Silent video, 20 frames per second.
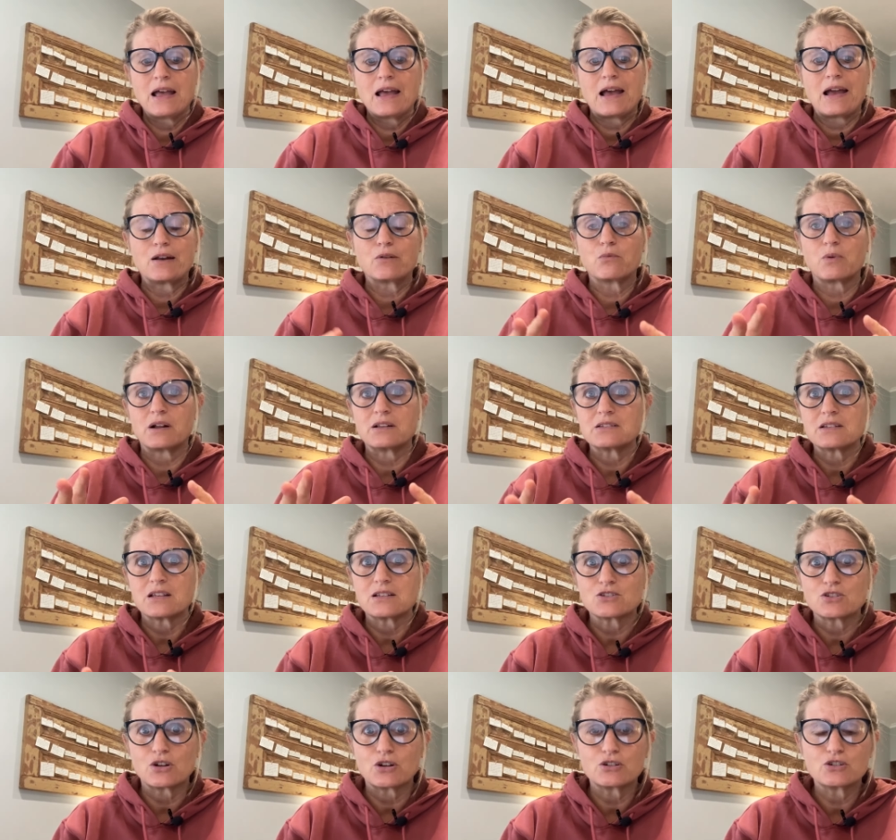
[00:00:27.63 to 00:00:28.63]
and once I
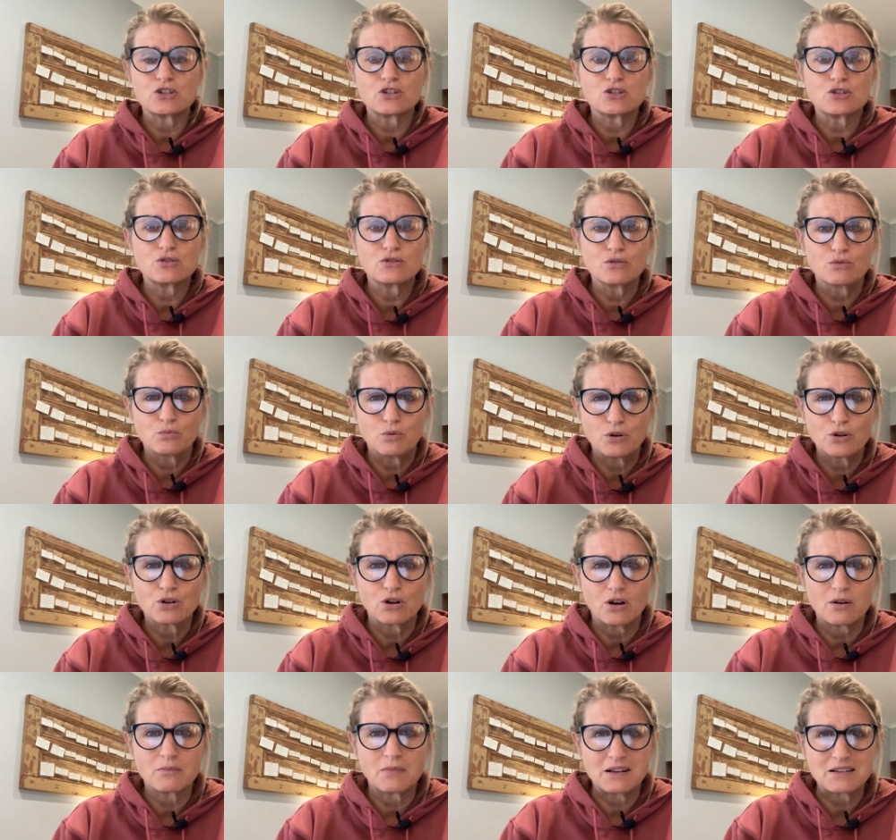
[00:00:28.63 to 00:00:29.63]
started to do the work
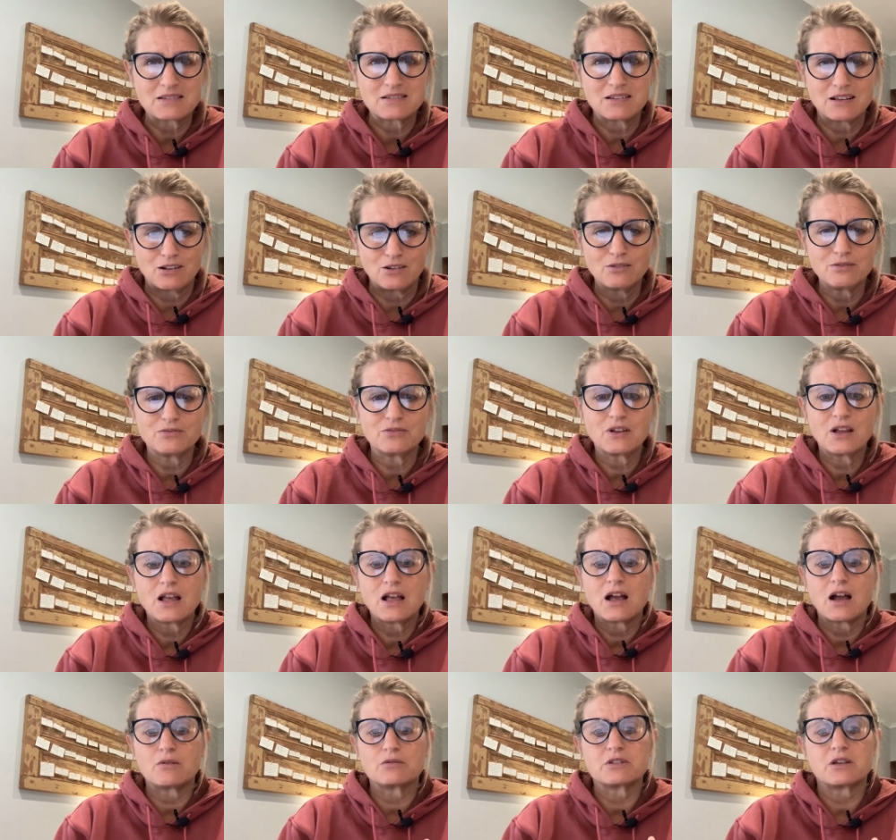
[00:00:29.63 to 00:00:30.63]
on myself,
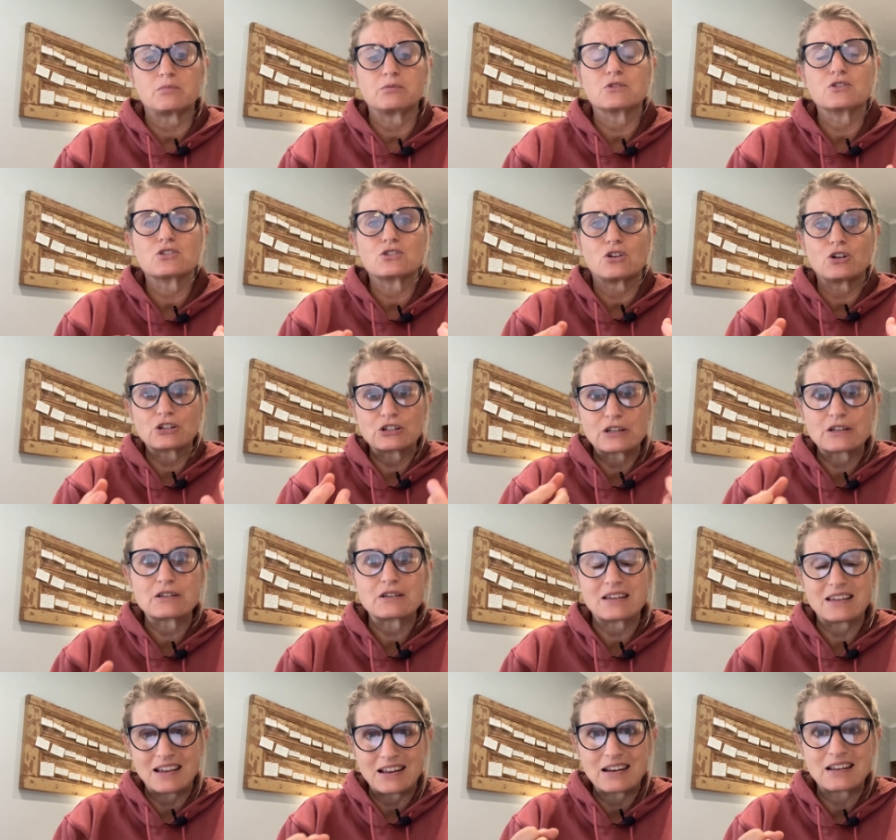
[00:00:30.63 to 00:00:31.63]
I was able to start
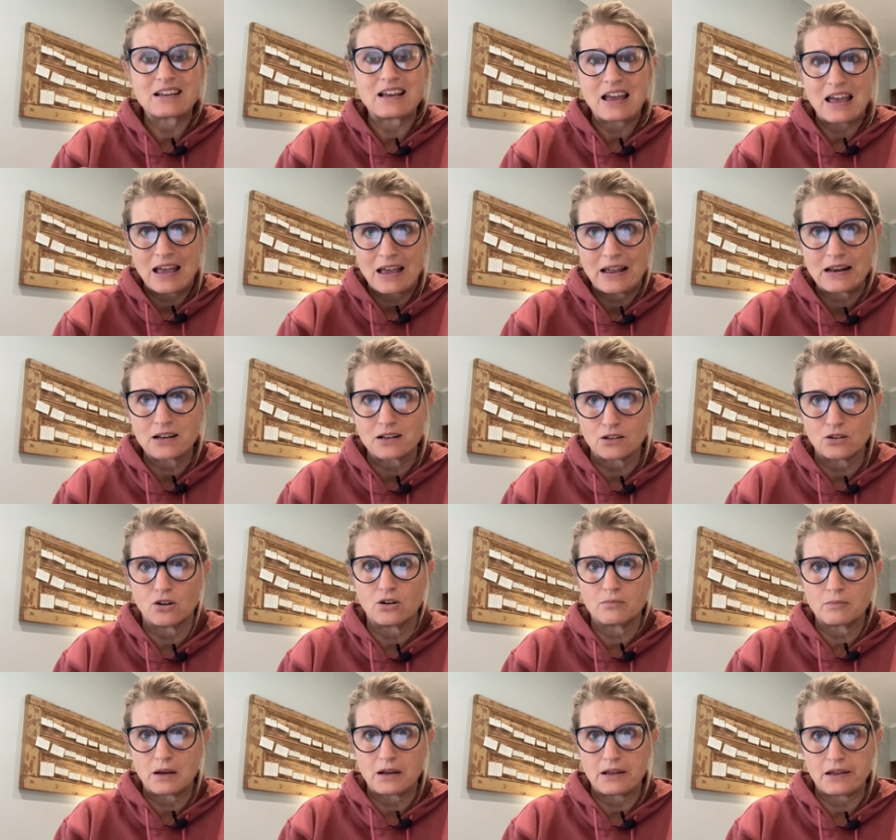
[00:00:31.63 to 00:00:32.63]
getting a handle
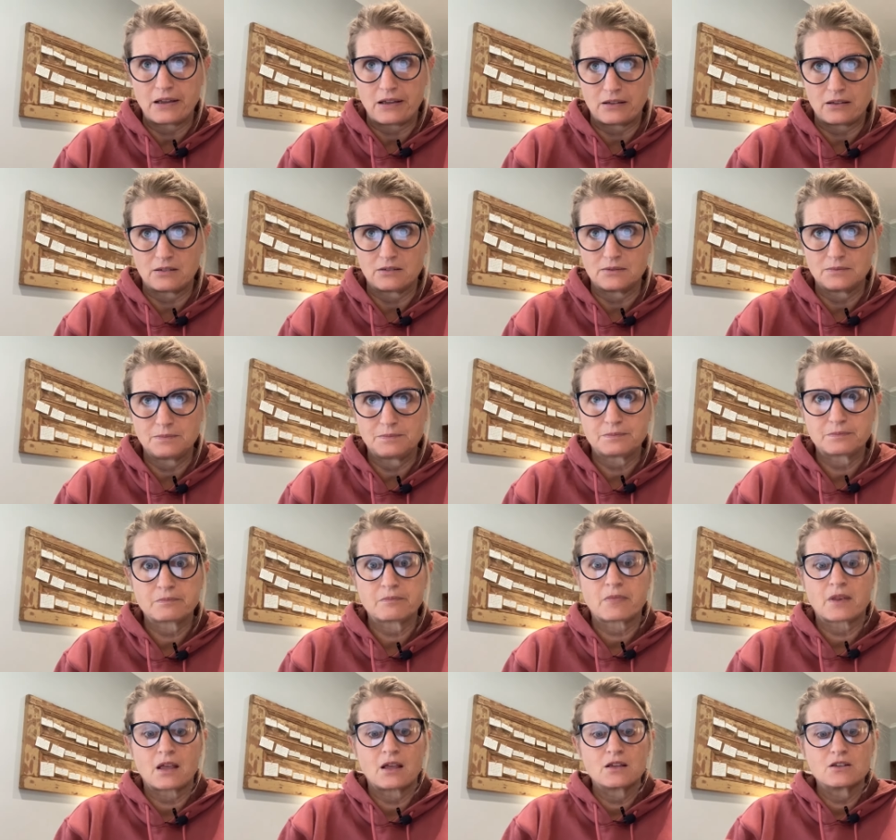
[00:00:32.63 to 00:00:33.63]
on my anger.
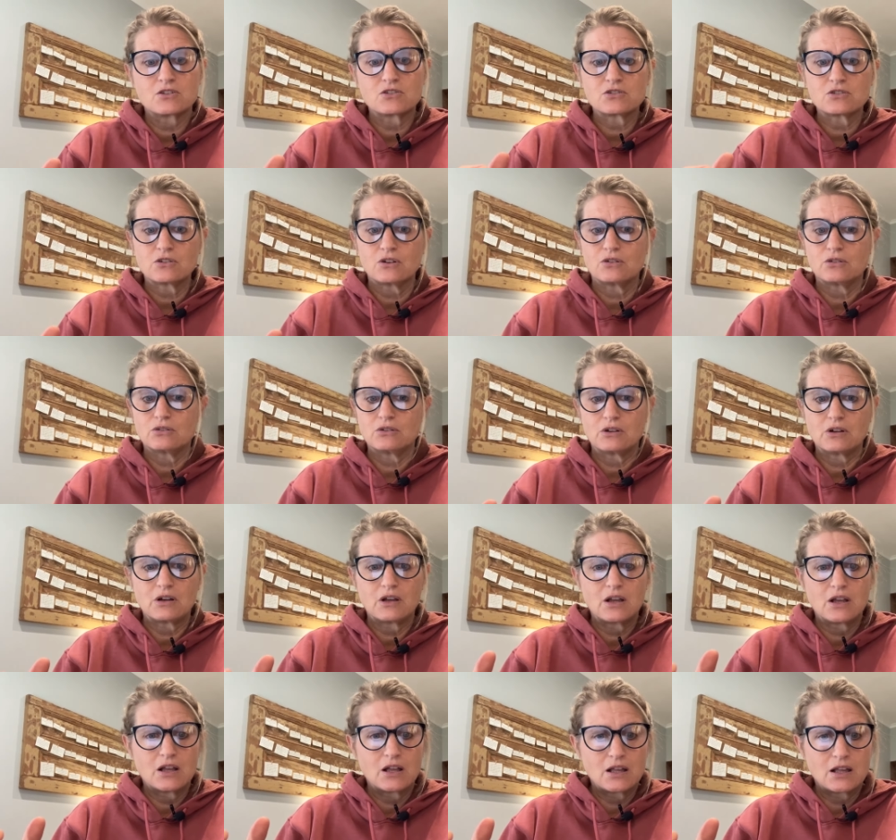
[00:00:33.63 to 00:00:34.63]
So
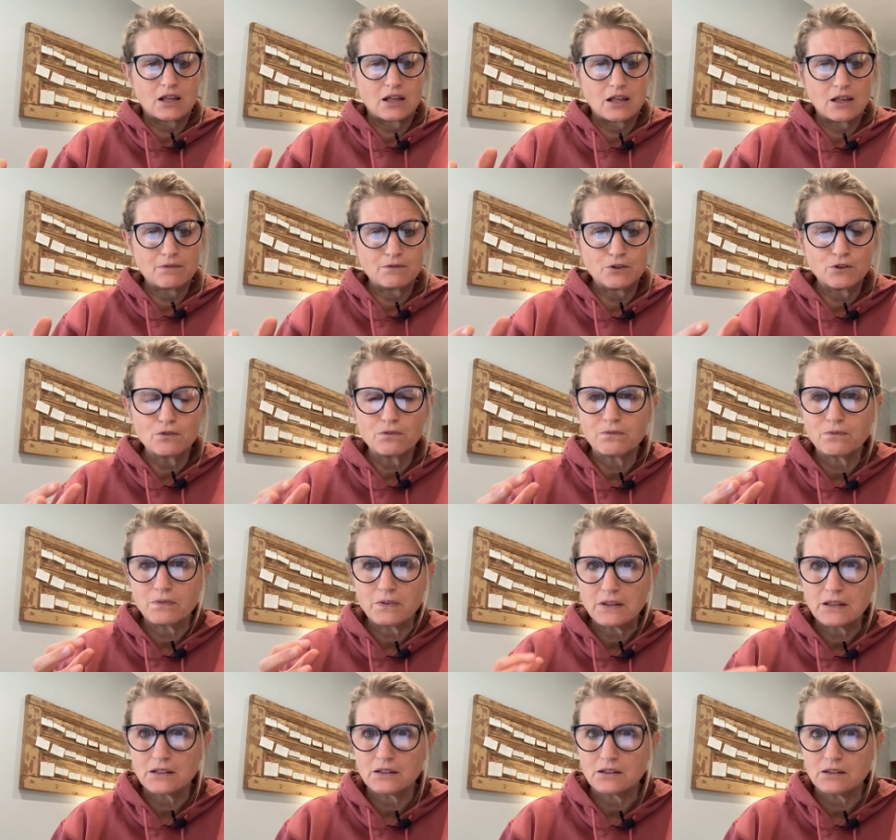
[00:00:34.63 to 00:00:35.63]
if you
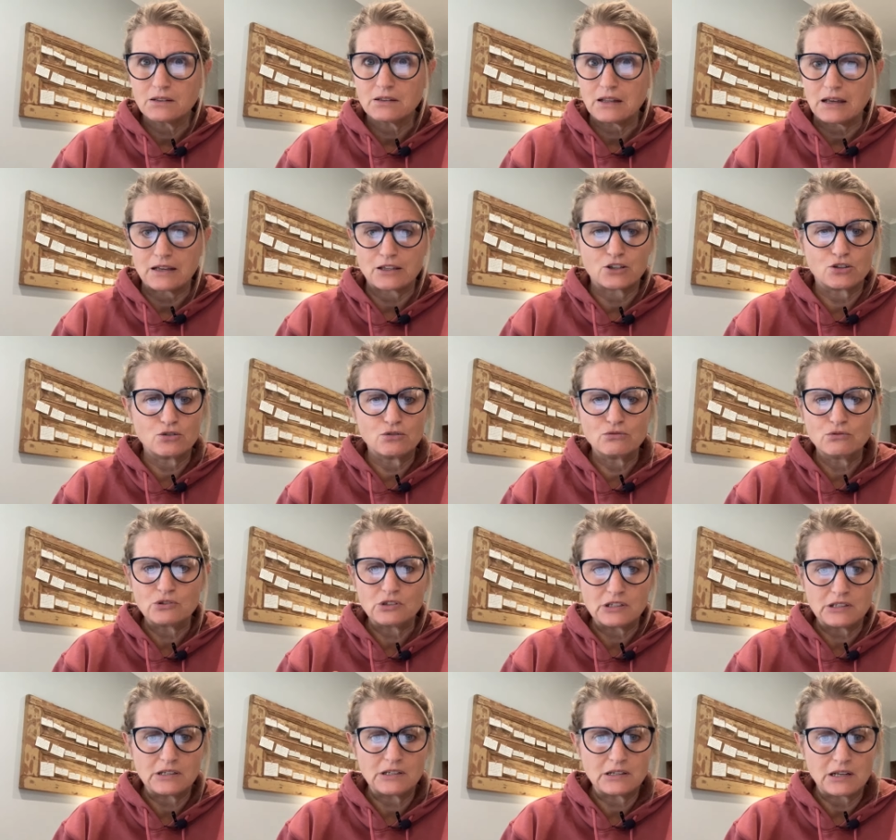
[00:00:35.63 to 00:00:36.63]
feel like you
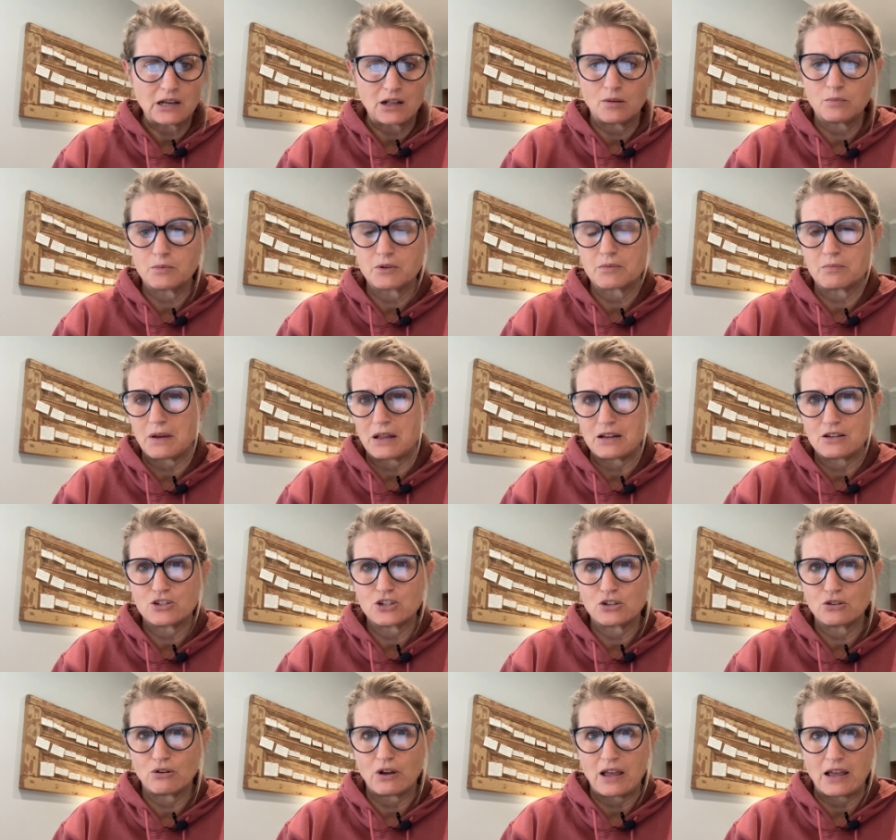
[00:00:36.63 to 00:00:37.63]
need help with
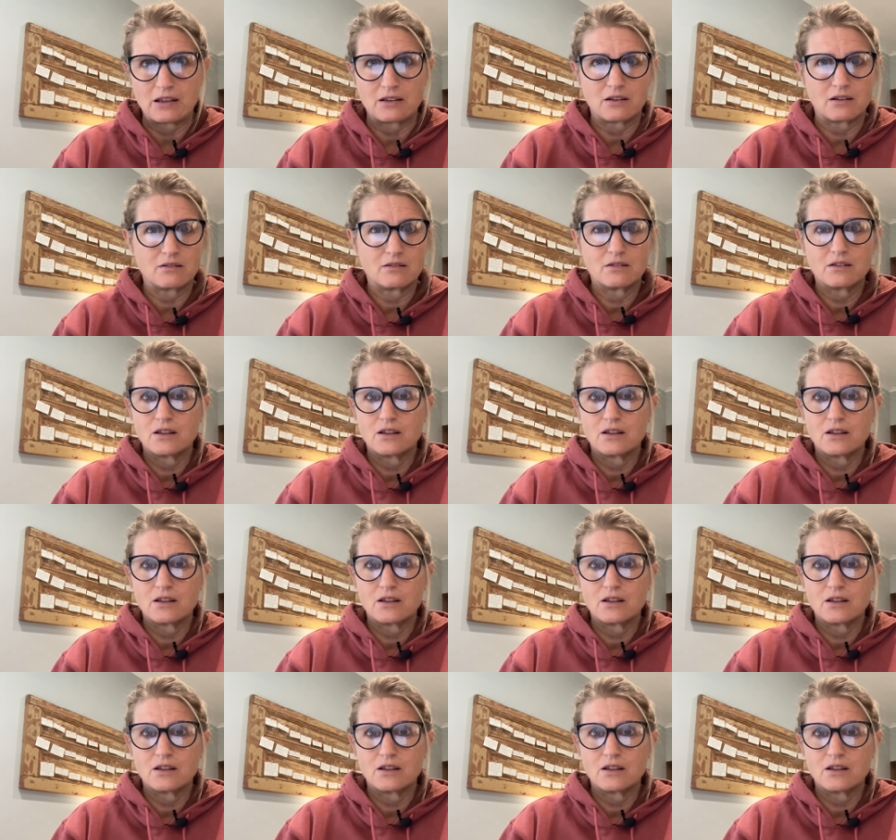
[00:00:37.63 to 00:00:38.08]
managing your anger,